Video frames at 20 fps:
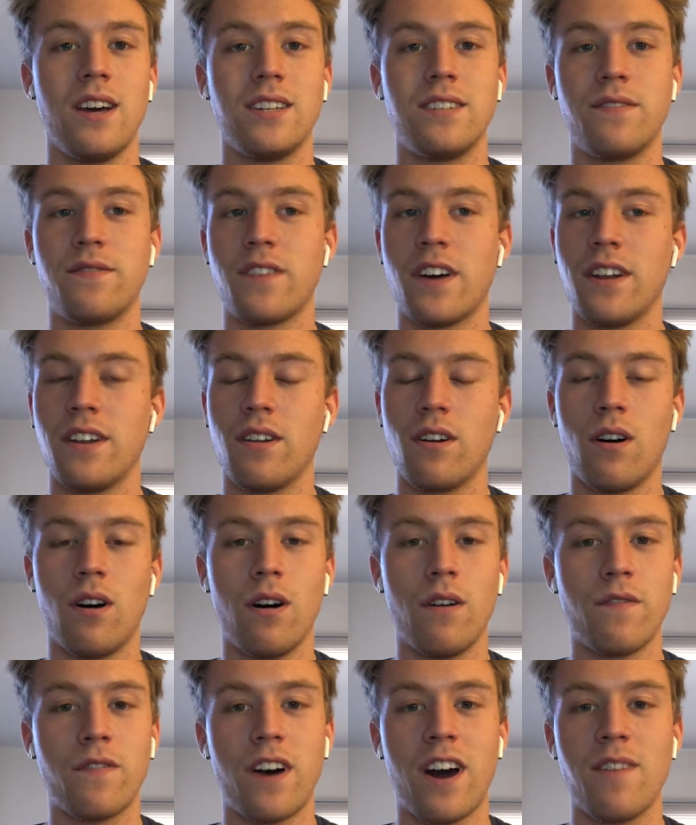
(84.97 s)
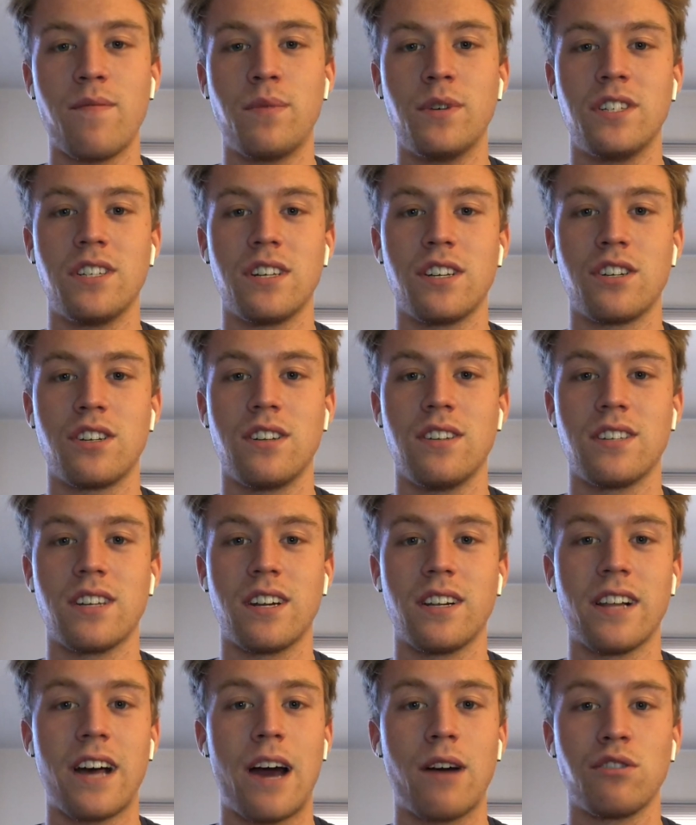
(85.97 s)
defend at all 5 positions,
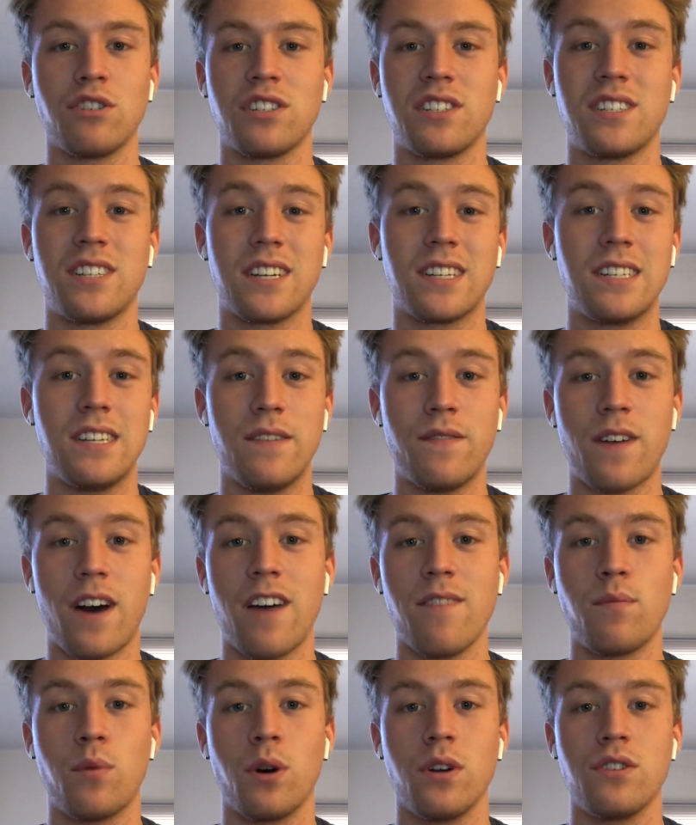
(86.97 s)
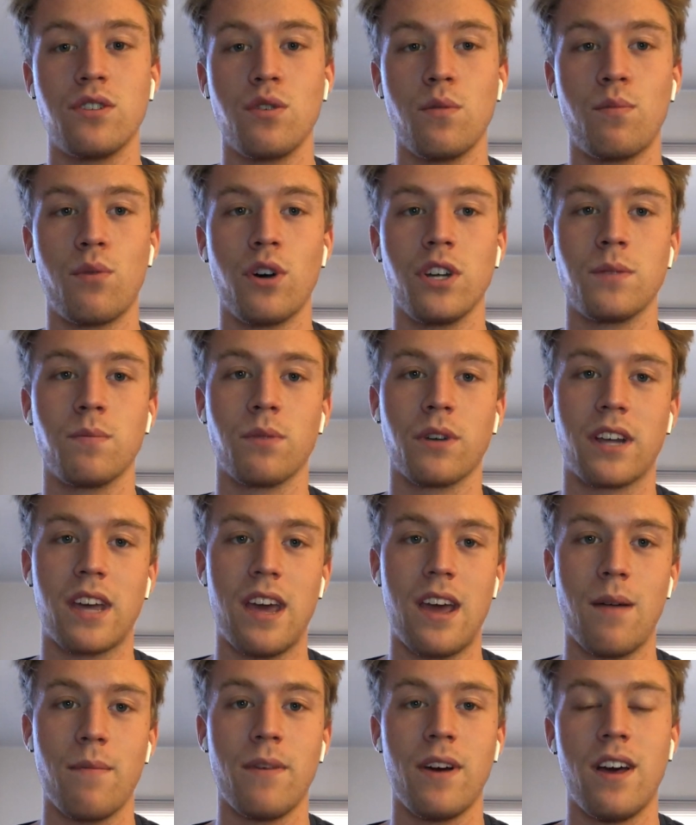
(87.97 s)
and allow just 65.2 points per
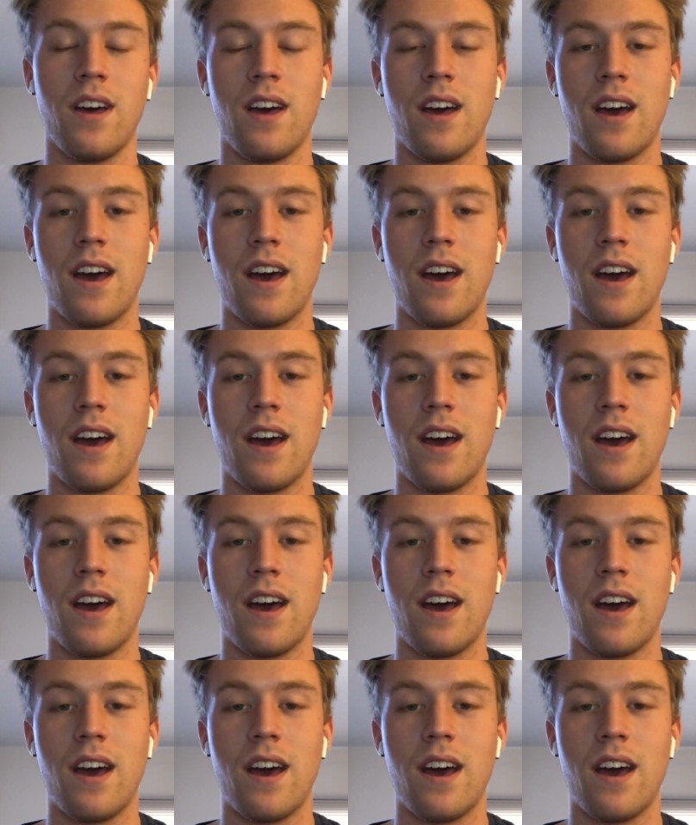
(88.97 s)
game,